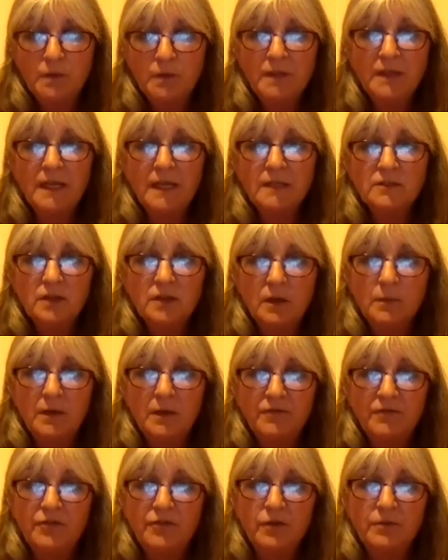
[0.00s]
And that's
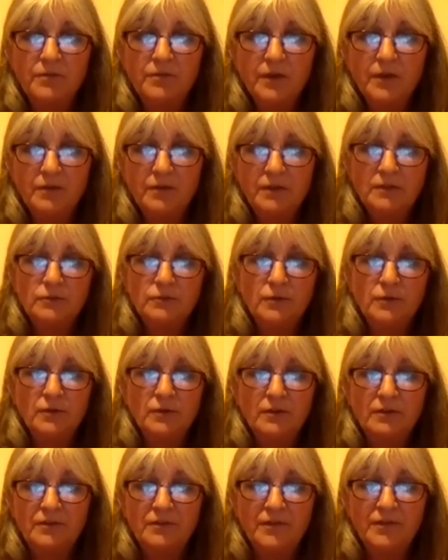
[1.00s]
coming from very sort of